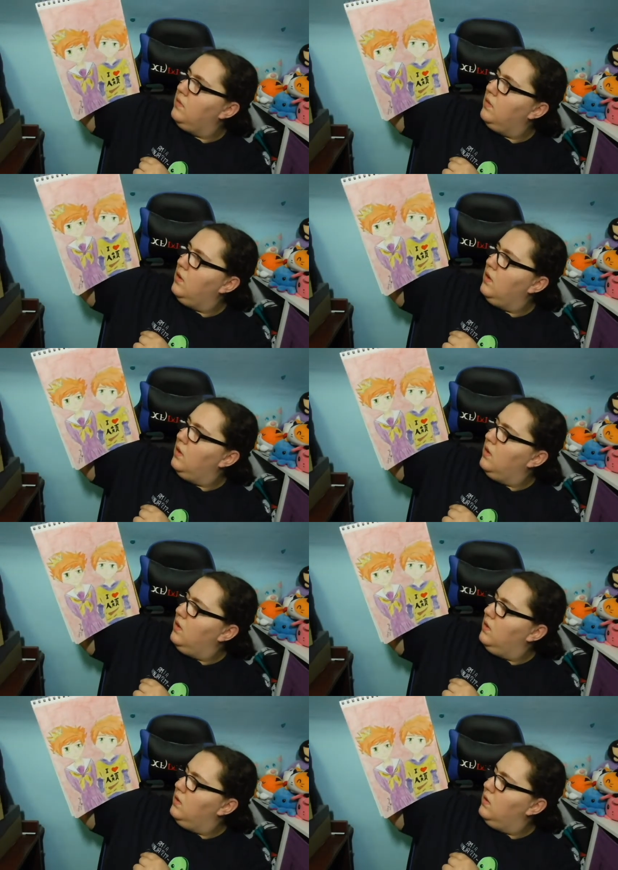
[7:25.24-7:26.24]

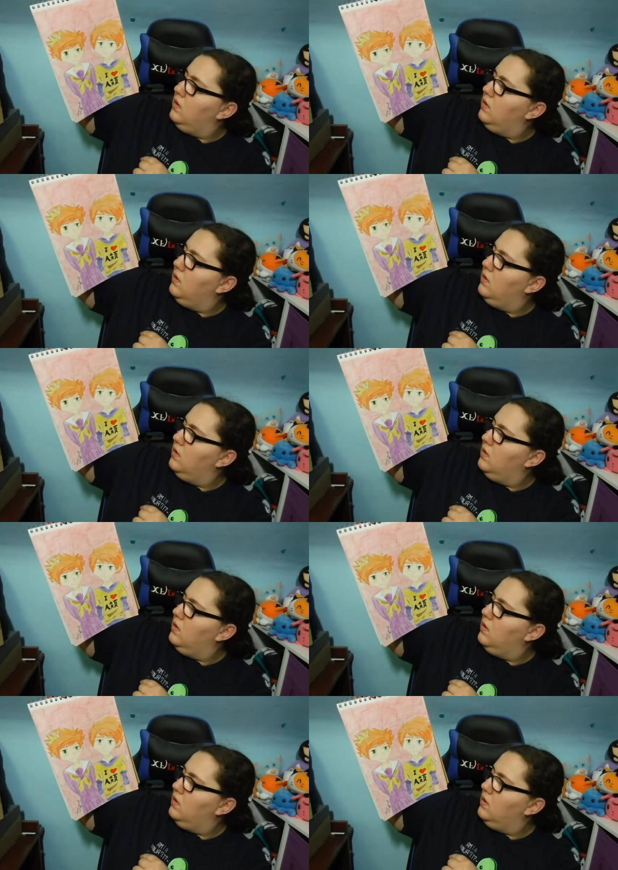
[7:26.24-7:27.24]

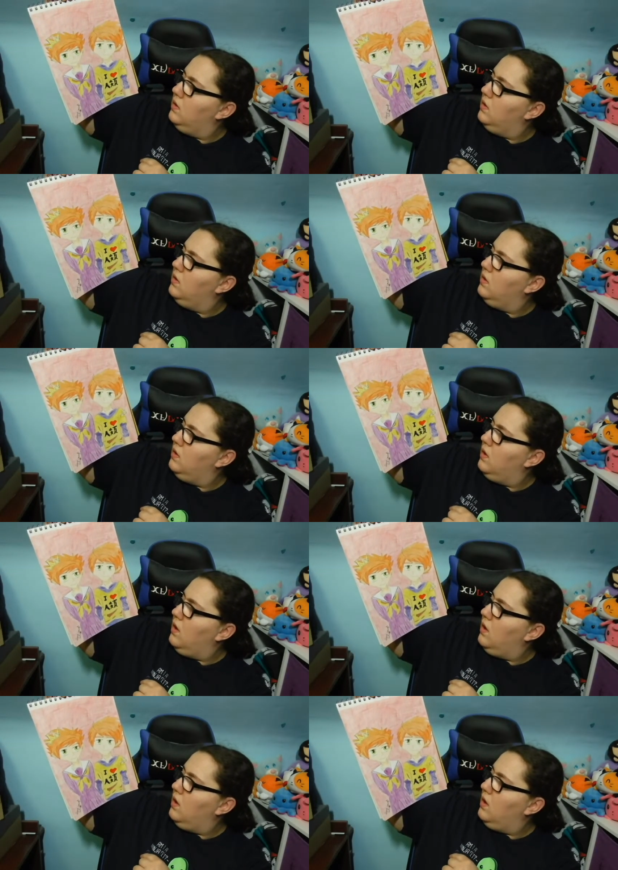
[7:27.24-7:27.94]
No one is speaking in this clip.